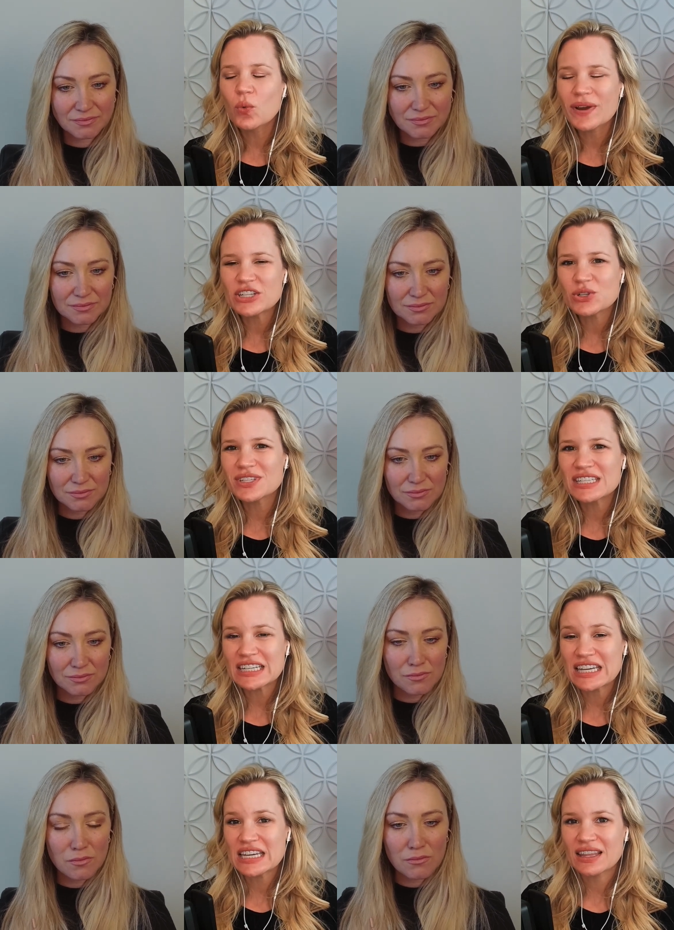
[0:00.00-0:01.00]
Speaker 1: way too
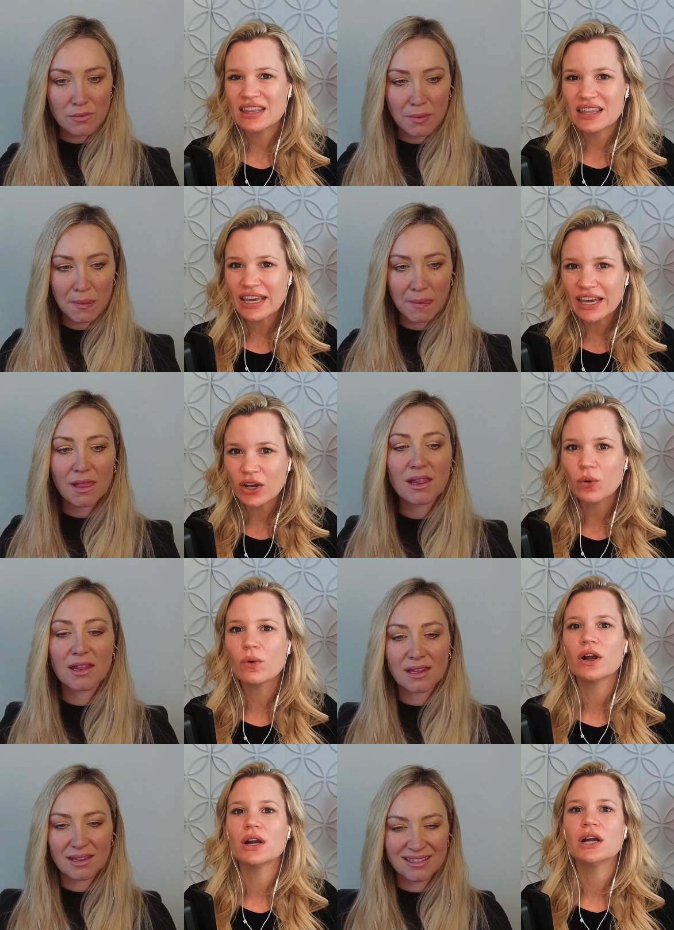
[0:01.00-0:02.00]
sticky and thick
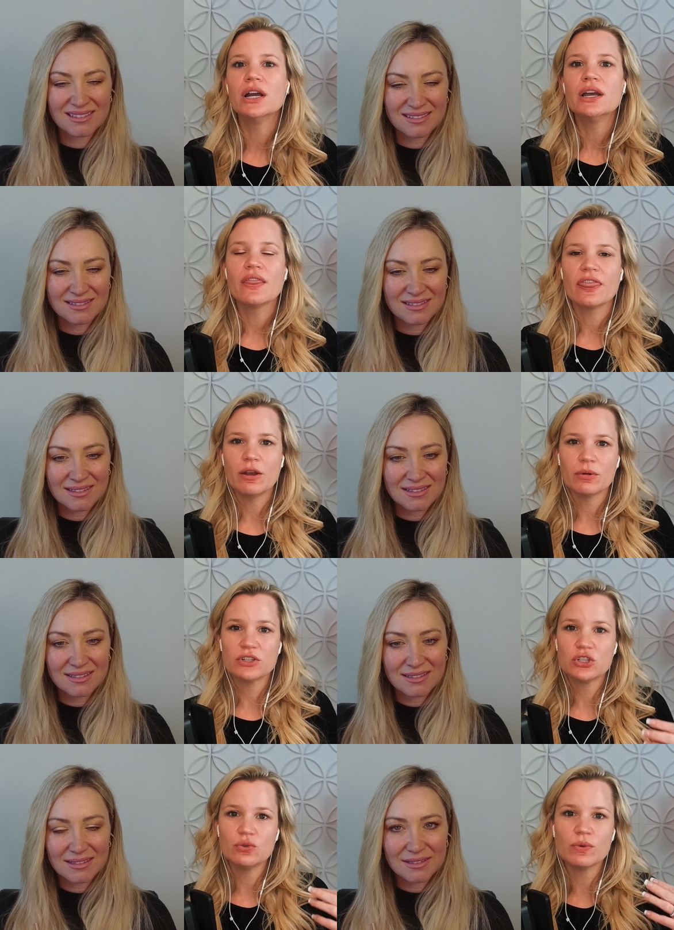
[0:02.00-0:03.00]
or they were
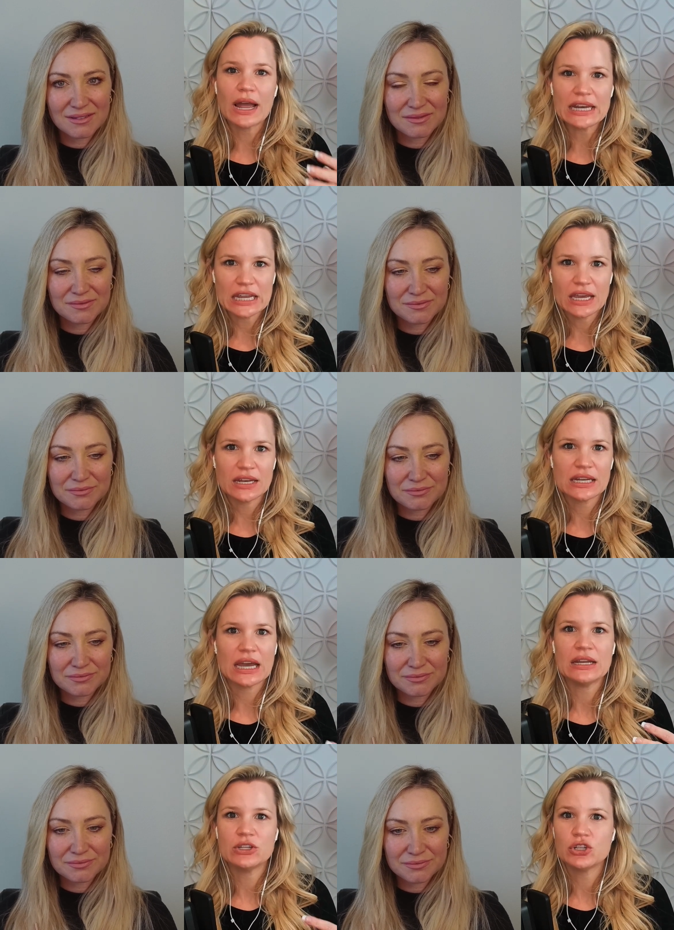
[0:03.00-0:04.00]
too runny. And
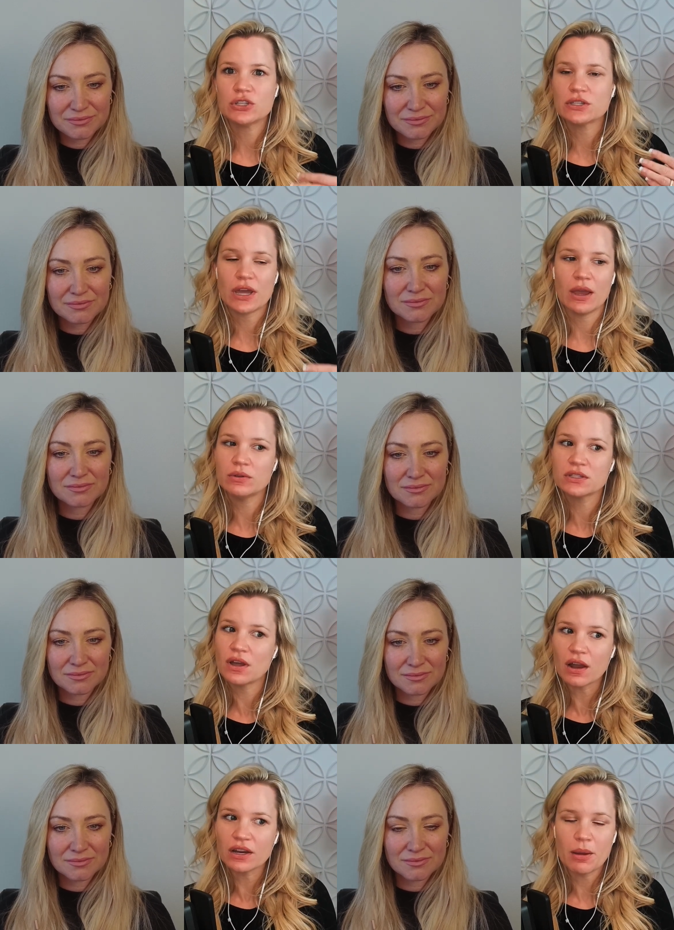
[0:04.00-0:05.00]
I just, I was
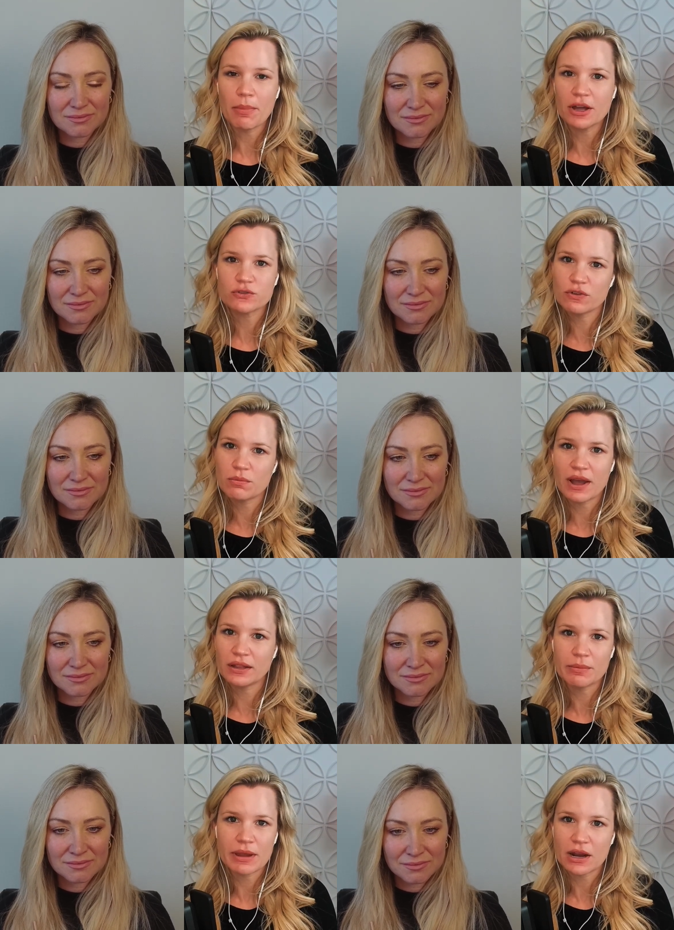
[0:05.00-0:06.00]
not going to budge from my
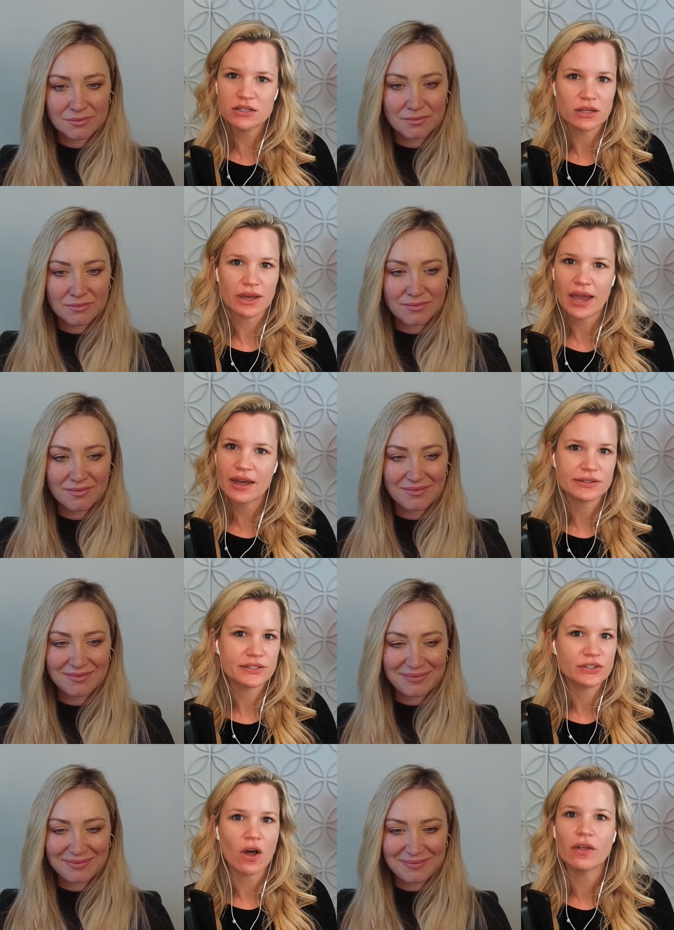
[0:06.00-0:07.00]
La Mer till I had a
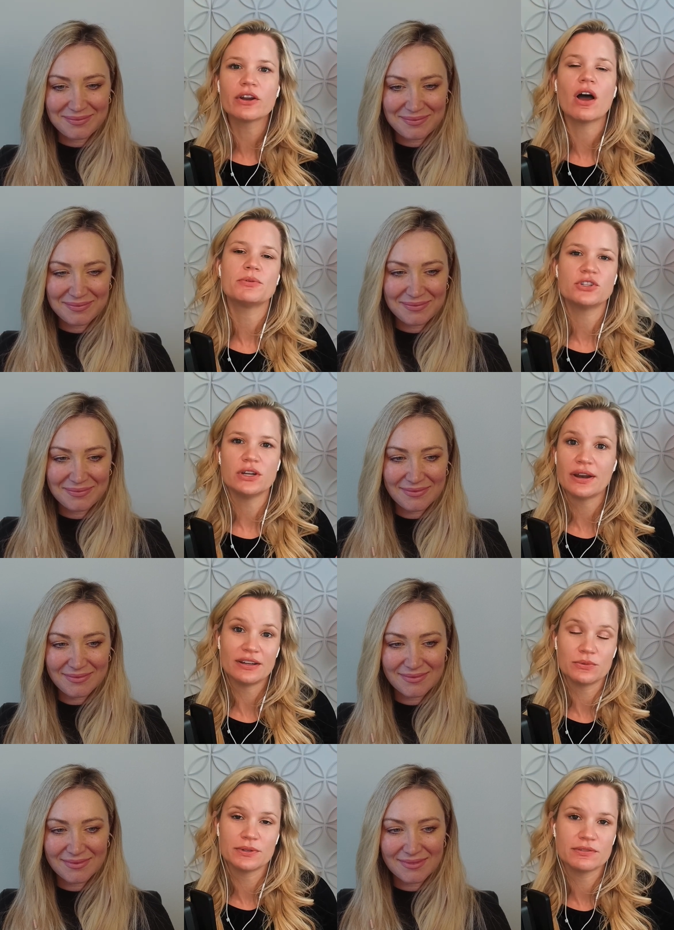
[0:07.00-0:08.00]
solid option and I
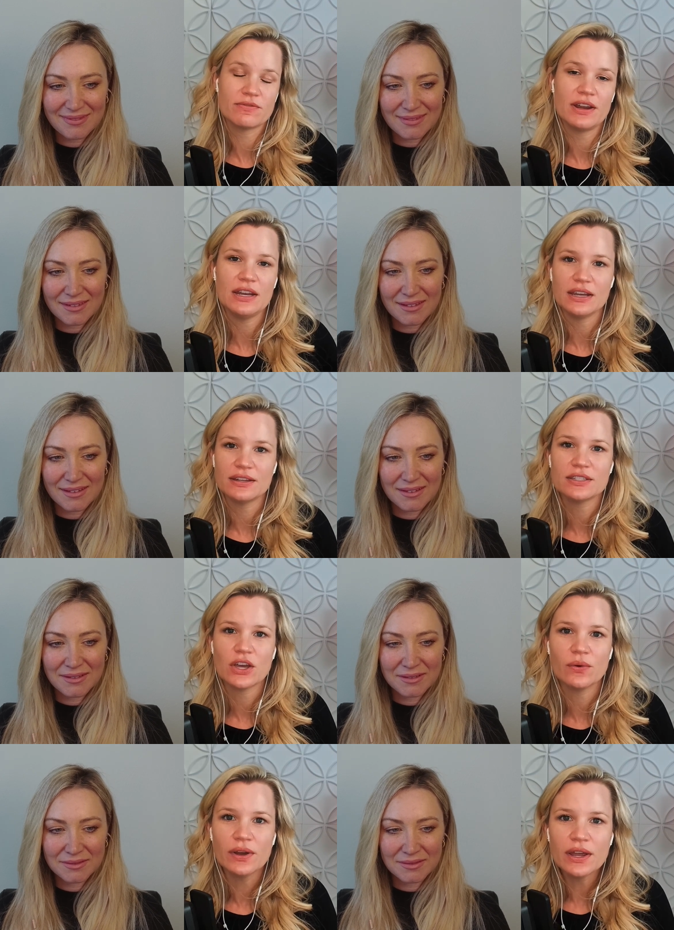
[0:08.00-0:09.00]
just wasn't finding it.
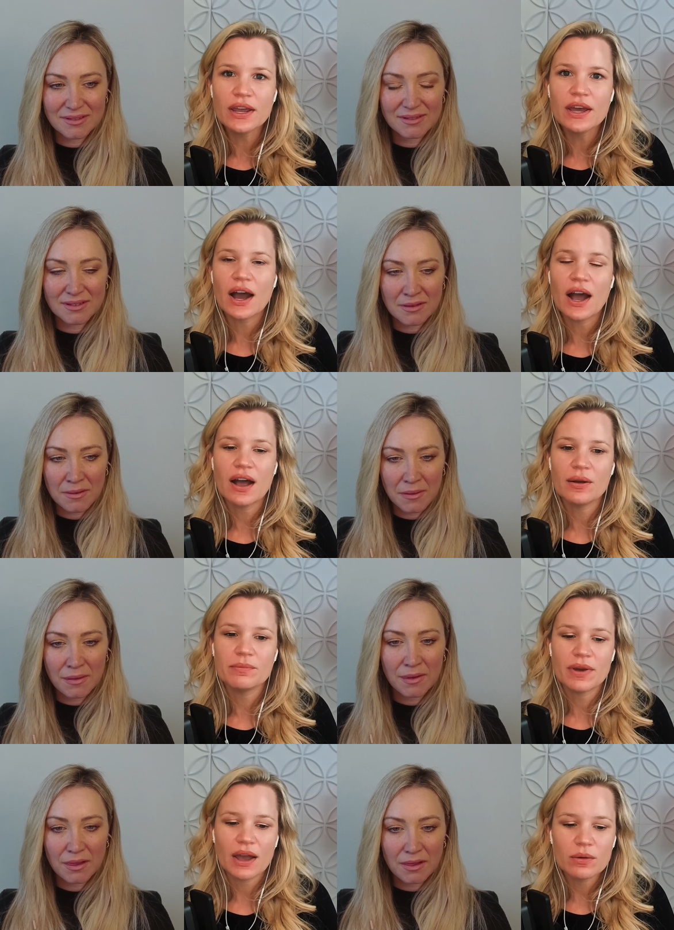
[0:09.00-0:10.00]
So
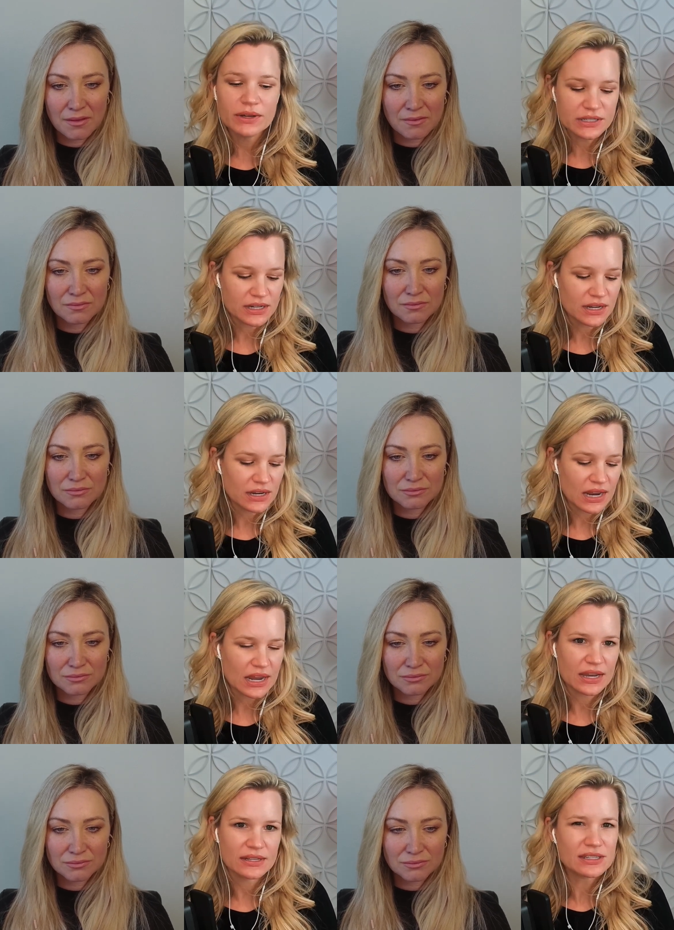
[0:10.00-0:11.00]
um, I went in
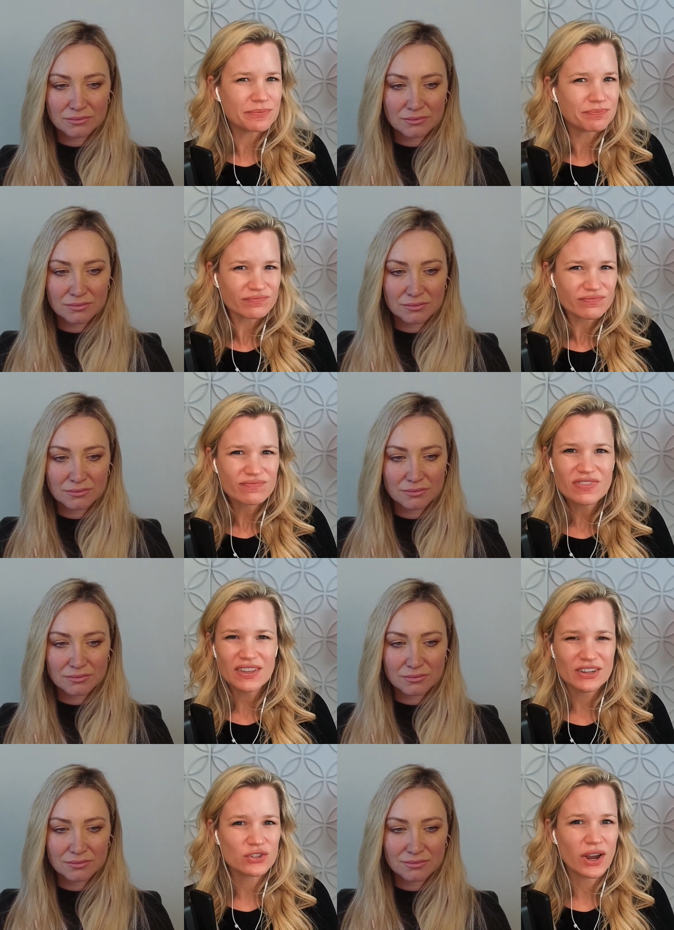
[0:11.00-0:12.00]
and
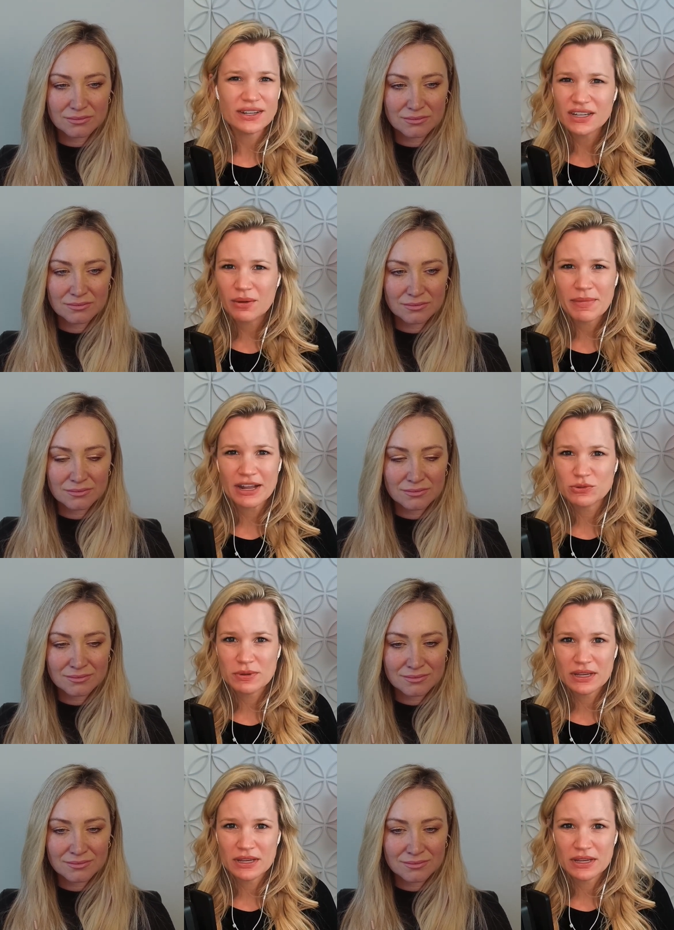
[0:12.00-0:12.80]
they tried to come match